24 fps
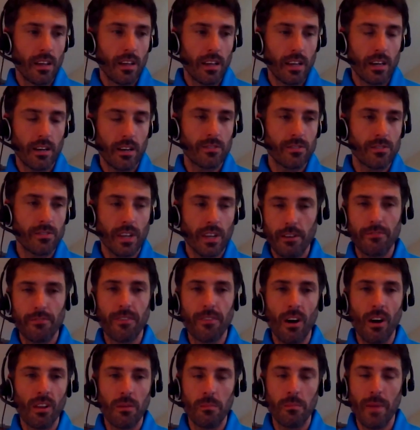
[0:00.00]
it's like you're
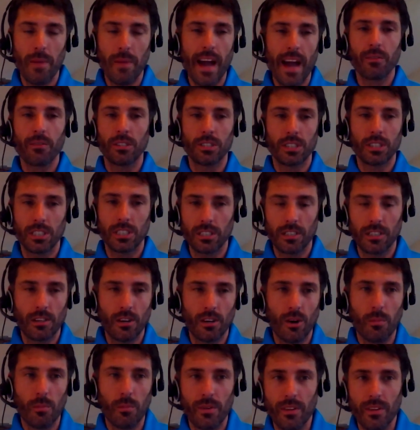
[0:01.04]
falling backwards and
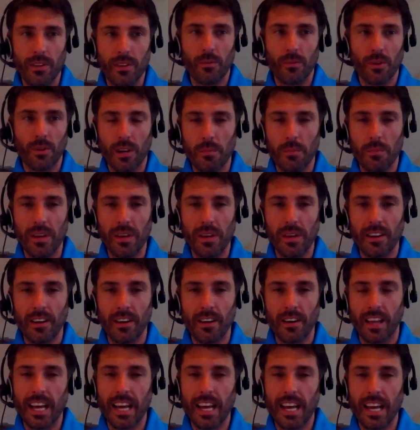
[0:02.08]
you're hoping that we're going to be there
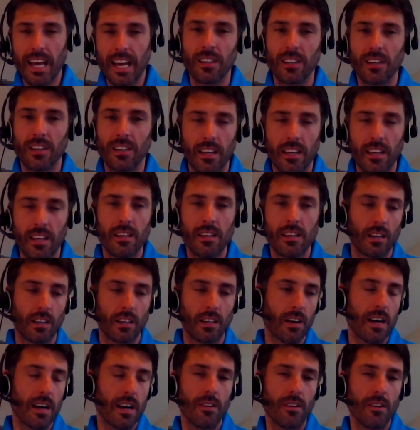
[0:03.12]
to catch you, not let you hit the
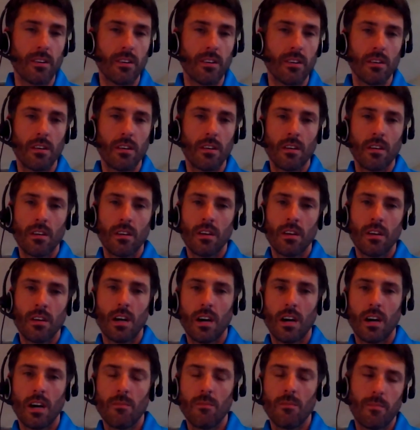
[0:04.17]
ground,
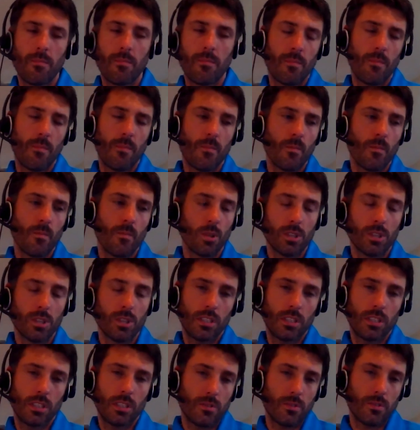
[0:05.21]

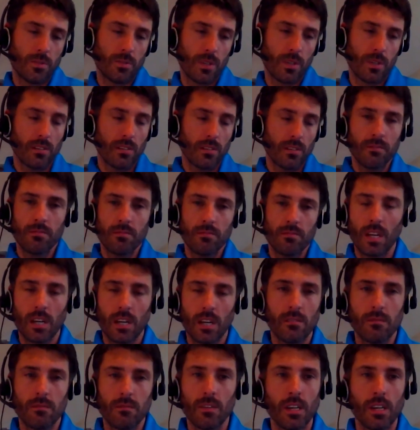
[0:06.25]
which is real.
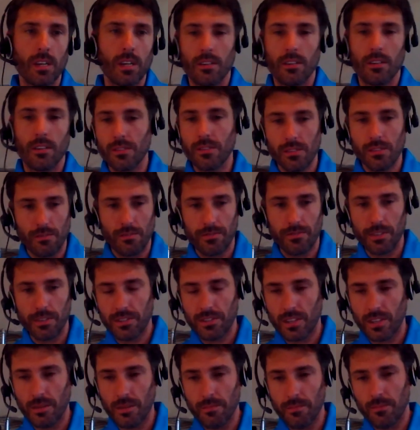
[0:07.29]
This is the
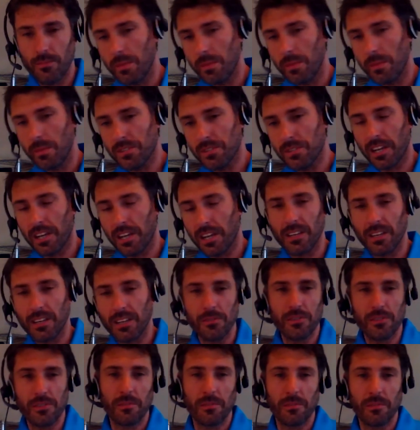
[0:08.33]
first time, maybe the second time
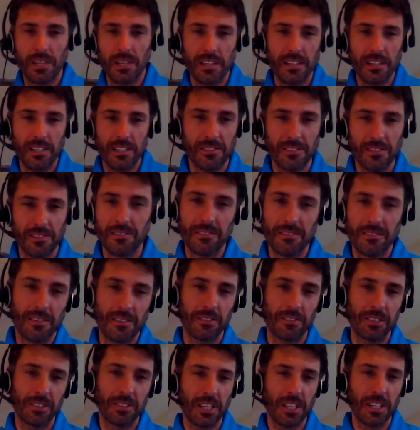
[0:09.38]
you see me here, just a
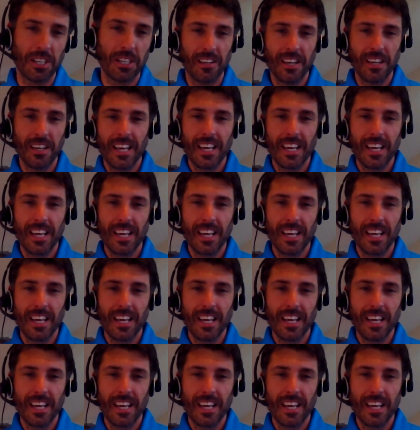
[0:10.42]
different shirt.